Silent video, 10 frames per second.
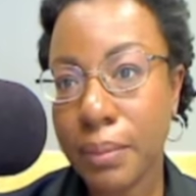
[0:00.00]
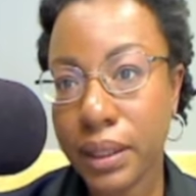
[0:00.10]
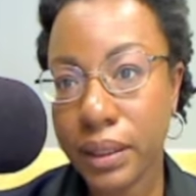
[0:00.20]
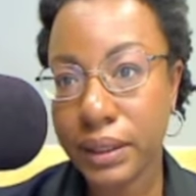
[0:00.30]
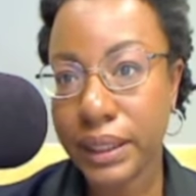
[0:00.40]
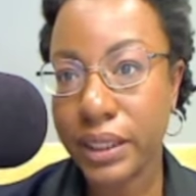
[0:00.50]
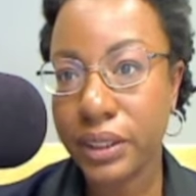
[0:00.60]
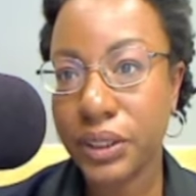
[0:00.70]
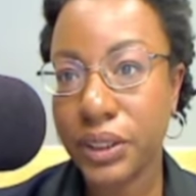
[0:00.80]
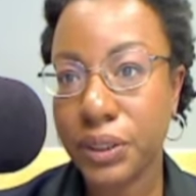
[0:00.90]
political
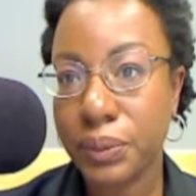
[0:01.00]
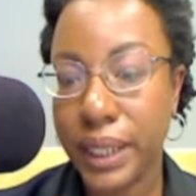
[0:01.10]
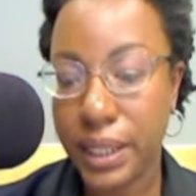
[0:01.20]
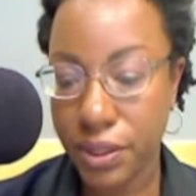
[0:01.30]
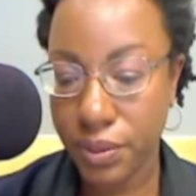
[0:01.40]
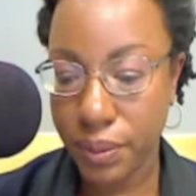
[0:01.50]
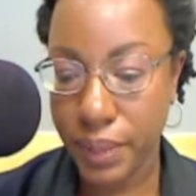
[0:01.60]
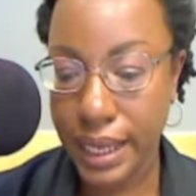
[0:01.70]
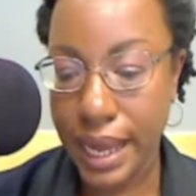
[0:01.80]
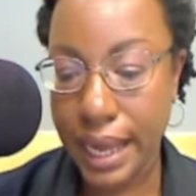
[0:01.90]
leaders do, we can do what
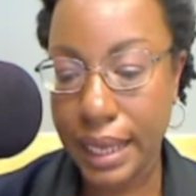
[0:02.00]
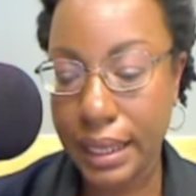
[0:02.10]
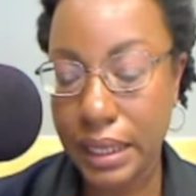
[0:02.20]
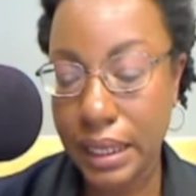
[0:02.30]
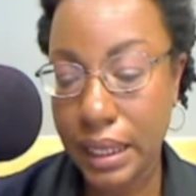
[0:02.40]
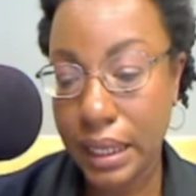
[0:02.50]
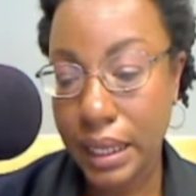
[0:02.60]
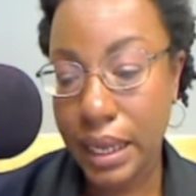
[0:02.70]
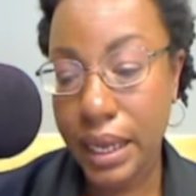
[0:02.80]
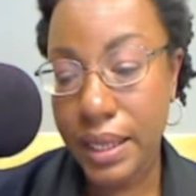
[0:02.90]
we can.
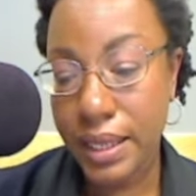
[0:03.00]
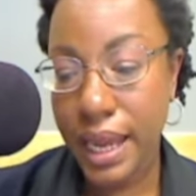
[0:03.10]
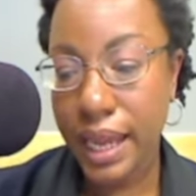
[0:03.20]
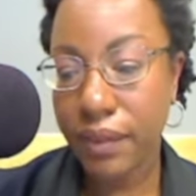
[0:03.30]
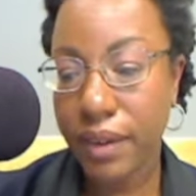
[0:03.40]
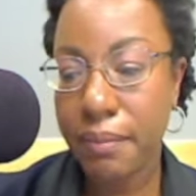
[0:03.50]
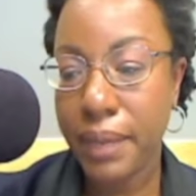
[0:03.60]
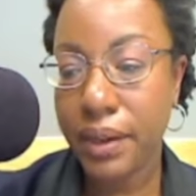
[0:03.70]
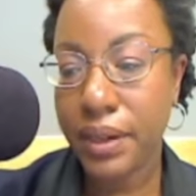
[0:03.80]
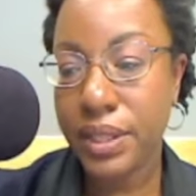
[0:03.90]
I also had
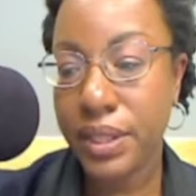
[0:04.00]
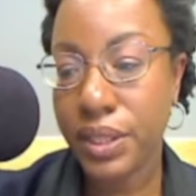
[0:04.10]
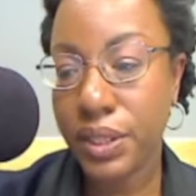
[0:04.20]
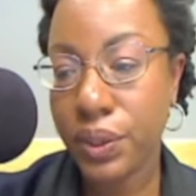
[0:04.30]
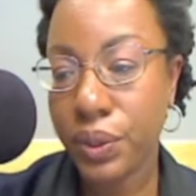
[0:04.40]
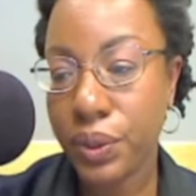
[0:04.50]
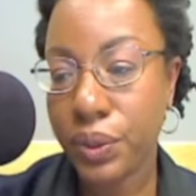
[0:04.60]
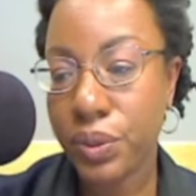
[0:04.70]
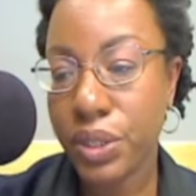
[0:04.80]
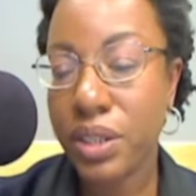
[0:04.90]
grandparents
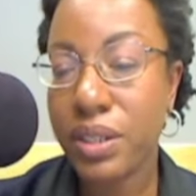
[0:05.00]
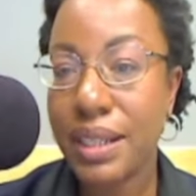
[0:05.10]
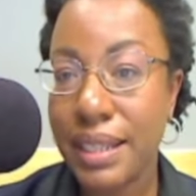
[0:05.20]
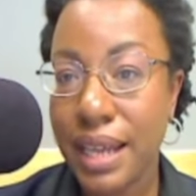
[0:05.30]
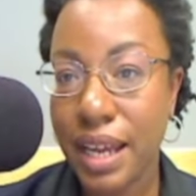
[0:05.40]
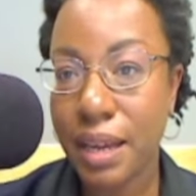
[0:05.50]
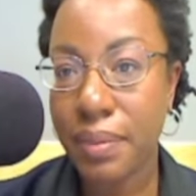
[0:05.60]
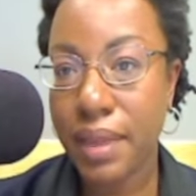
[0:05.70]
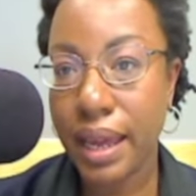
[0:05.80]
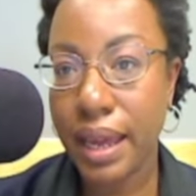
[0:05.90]
who turned on a
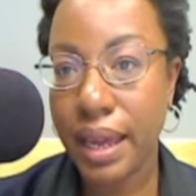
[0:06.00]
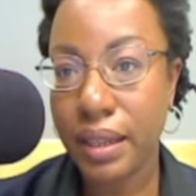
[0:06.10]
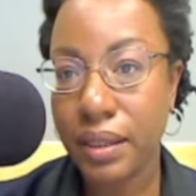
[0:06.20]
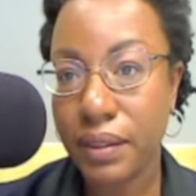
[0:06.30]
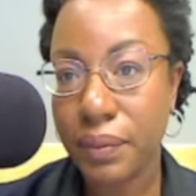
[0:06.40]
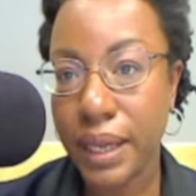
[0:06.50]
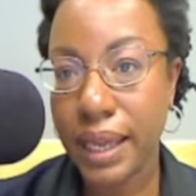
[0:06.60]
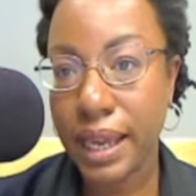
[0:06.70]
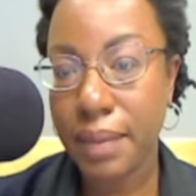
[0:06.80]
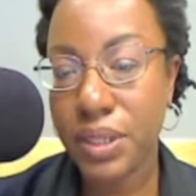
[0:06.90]
dime that when
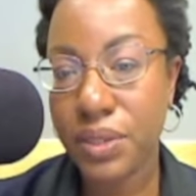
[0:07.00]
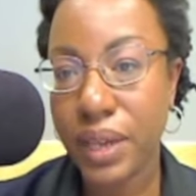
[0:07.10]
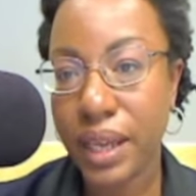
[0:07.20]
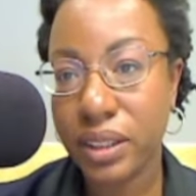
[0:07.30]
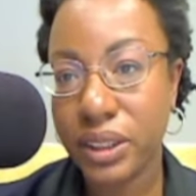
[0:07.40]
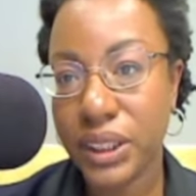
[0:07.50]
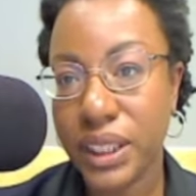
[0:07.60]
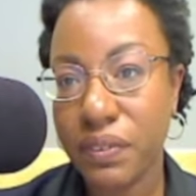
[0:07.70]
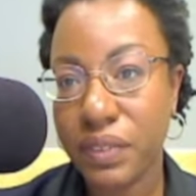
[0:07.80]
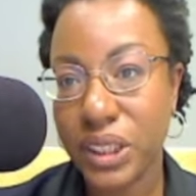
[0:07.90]
it came to
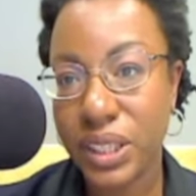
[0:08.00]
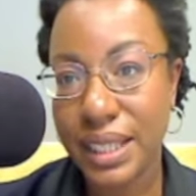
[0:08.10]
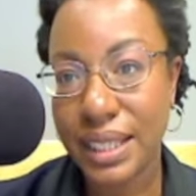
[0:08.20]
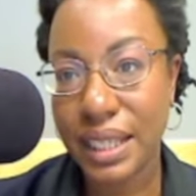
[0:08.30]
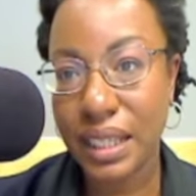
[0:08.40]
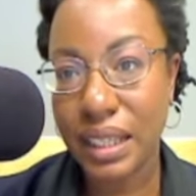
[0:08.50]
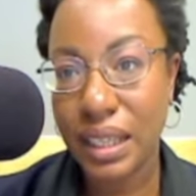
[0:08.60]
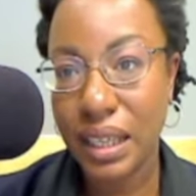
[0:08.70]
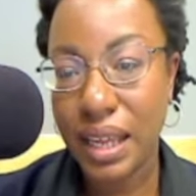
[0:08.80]
energy efficiency